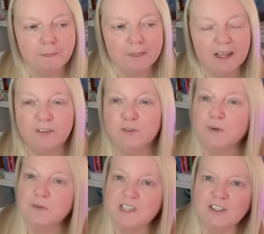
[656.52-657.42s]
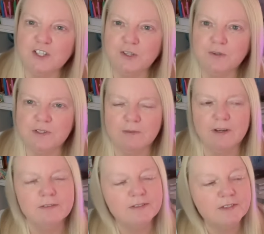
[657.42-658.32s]
I thought he was dead cute as
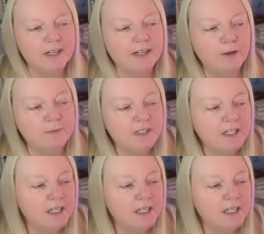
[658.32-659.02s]
well. That helped.